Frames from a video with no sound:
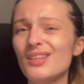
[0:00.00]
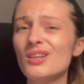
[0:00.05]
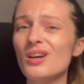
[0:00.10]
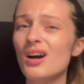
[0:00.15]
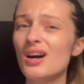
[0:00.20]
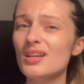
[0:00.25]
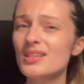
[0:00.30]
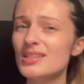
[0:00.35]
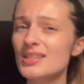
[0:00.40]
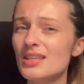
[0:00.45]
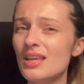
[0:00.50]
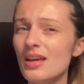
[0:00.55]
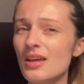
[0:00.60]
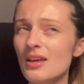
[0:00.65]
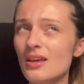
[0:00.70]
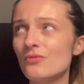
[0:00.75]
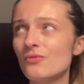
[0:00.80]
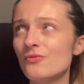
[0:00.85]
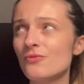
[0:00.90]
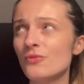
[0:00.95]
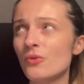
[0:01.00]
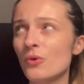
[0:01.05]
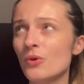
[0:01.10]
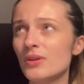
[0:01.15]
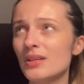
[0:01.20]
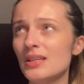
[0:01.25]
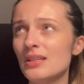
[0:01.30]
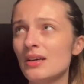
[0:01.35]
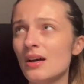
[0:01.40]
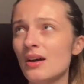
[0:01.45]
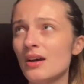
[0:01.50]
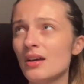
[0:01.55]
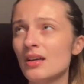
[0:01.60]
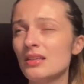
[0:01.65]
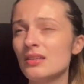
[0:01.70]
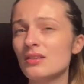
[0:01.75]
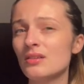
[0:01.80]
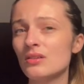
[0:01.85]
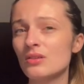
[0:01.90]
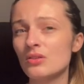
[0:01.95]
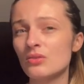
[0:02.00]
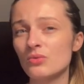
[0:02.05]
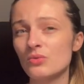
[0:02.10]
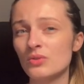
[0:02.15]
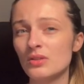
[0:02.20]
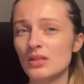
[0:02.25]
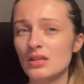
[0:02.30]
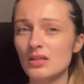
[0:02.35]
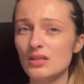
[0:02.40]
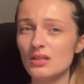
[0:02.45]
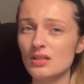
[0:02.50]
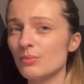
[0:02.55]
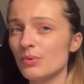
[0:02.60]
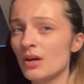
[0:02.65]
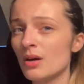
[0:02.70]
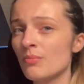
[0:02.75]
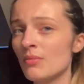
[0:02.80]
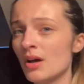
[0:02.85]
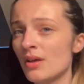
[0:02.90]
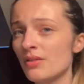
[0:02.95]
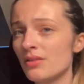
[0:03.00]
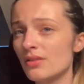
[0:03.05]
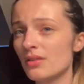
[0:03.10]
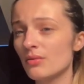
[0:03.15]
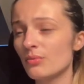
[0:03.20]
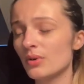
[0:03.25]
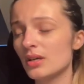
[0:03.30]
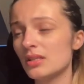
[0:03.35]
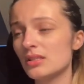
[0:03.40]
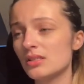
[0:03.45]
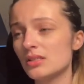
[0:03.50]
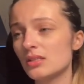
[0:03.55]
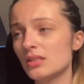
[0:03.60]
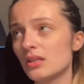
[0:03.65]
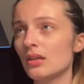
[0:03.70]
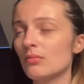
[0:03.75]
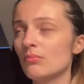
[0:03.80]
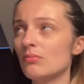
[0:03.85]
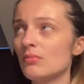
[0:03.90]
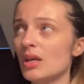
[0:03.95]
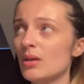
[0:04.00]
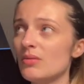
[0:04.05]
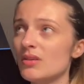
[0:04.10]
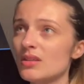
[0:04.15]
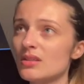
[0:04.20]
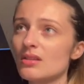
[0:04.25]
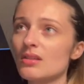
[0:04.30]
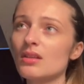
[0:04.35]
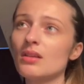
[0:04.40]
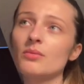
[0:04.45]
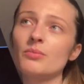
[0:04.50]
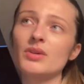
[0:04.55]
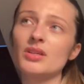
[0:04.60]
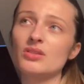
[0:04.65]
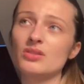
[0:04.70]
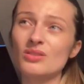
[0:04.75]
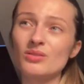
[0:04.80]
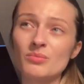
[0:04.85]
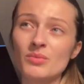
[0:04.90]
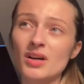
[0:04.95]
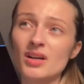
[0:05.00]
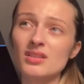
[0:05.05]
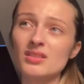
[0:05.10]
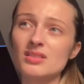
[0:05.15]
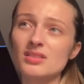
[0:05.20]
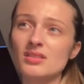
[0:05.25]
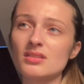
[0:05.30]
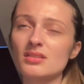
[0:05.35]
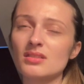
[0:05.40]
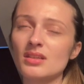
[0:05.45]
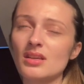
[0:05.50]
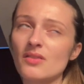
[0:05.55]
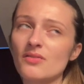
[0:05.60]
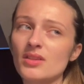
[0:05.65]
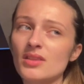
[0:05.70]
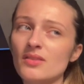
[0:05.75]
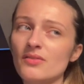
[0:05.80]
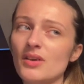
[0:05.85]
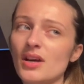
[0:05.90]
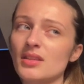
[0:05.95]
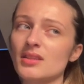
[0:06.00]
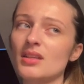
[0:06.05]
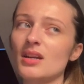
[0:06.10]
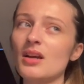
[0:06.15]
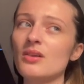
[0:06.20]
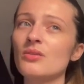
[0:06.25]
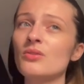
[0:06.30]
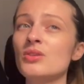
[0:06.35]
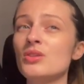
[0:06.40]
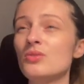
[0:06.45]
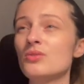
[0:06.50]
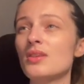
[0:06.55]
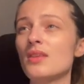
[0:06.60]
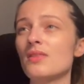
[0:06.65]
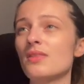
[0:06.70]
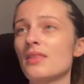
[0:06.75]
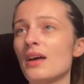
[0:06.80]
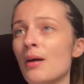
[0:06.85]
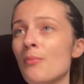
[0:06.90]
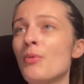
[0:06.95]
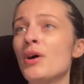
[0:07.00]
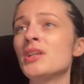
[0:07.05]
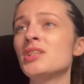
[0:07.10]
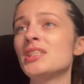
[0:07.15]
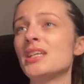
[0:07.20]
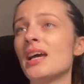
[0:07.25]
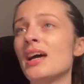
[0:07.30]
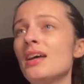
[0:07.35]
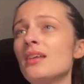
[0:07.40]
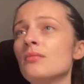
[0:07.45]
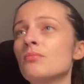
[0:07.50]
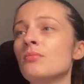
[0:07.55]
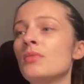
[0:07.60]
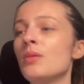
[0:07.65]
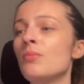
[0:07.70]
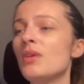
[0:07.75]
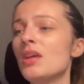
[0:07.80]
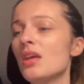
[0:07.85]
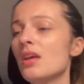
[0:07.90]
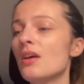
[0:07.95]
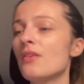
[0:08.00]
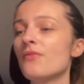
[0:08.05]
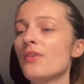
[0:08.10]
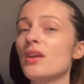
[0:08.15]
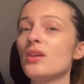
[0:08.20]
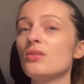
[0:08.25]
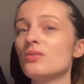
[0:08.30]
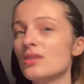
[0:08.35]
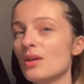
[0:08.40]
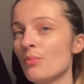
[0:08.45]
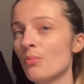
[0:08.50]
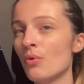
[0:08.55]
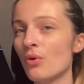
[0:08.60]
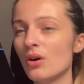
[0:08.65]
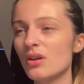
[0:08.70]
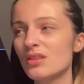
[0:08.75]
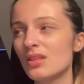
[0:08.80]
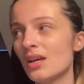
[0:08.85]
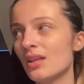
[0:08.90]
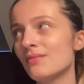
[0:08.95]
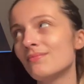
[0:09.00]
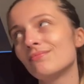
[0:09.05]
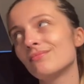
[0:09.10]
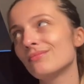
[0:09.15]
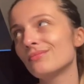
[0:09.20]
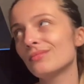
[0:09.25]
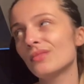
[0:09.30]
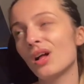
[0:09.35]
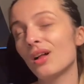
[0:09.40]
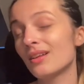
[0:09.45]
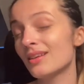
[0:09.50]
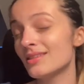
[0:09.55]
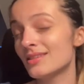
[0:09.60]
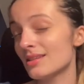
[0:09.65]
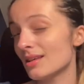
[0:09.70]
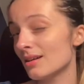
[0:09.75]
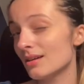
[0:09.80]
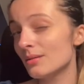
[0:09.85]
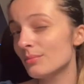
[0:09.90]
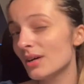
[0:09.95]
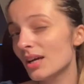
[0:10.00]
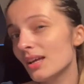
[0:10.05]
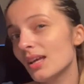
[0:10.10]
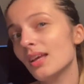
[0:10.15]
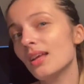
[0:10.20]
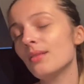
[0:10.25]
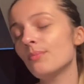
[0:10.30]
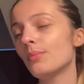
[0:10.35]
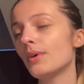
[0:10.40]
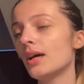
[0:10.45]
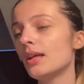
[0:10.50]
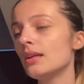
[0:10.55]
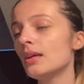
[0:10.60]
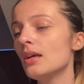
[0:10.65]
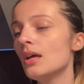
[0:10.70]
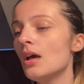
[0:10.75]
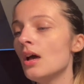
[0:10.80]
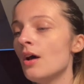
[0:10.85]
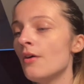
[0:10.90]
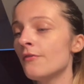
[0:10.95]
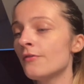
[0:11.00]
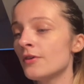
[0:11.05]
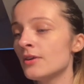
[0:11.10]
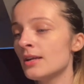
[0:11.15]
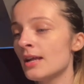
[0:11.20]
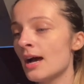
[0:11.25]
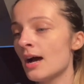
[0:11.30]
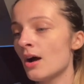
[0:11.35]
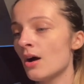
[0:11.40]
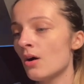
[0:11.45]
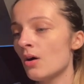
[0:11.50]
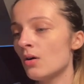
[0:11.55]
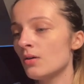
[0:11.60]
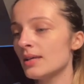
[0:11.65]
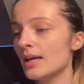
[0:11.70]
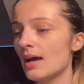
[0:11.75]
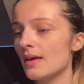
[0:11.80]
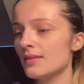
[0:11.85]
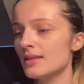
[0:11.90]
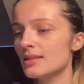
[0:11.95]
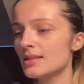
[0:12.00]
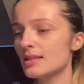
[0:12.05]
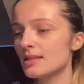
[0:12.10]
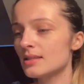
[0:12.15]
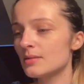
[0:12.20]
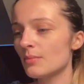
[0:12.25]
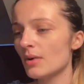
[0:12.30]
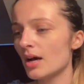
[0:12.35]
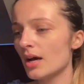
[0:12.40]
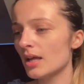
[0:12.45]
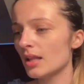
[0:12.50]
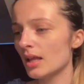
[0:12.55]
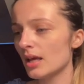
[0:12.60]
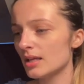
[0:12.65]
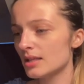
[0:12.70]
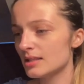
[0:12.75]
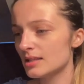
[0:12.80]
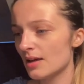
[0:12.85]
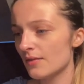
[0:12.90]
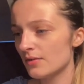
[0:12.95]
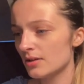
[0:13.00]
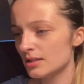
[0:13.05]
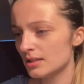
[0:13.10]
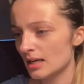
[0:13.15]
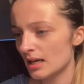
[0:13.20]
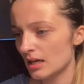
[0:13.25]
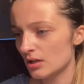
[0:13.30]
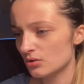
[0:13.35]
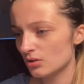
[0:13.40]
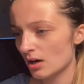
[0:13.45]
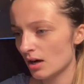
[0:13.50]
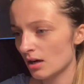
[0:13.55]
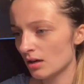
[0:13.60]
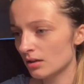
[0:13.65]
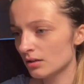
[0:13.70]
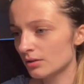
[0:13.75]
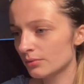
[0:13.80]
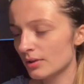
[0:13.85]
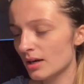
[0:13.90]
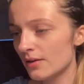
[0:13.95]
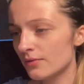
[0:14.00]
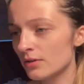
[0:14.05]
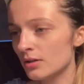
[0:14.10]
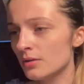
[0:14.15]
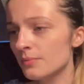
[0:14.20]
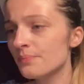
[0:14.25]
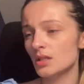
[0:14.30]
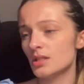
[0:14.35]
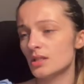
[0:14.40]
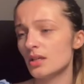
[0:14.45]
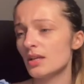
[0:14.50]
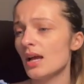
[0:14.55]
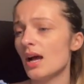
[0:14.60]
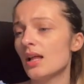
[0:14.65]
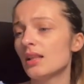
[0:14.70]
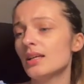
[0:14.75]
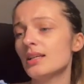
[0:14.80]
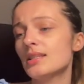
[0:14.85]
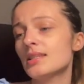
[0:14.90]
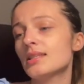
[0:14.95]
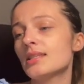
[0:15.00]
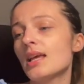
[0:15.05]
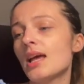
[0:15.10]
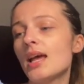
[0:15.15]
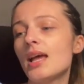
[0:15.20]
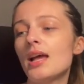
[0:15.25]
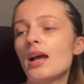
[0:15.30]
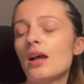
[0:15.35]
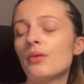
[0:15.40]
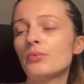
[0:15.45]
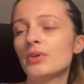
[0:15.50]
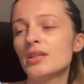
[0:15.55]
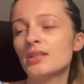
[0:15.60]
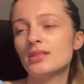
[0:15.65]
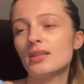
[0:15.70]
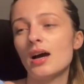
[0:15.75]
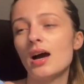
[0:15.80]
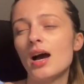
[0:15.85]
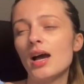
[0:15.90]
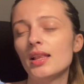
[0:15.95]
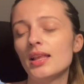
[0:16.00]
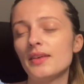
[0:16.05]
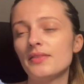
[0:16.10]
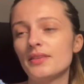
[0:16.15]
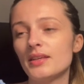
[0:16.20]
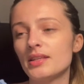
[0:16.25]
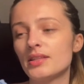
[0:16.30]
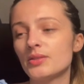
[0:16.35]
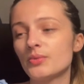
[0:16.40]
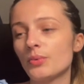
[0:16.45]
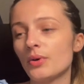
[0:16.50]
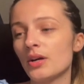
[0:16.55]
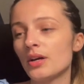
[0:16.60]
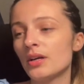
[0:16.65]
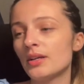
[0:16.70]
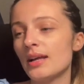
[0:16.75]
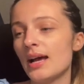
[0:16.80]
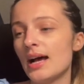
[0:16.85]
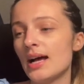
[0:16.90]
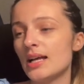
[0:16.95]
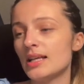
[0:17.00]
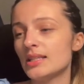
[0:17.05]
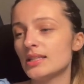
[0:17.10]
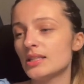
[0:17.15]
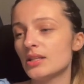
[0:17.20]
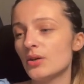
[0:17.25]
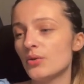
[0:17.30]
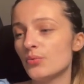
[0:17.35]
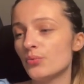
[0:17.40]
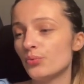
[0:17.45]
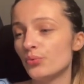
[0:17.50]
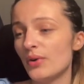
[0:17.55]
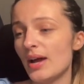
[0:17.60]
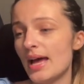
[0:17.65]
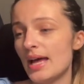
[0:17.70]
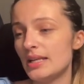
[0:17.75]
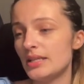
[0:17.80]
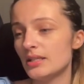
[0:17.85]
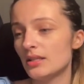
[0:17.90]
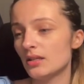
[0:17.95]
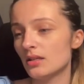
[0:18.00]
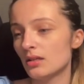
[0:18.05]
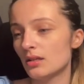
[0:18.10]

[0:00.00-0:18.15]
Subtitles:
costs like 49 kronor per month, which maybe is a little bit too much given the fact that I don't use it that much yet. Maybe if I use it more, then I'll consider buying it. But for now, yeah, this is my like 7-day trial or whatever. So yeah, let's say I wanted to highlight this word as red.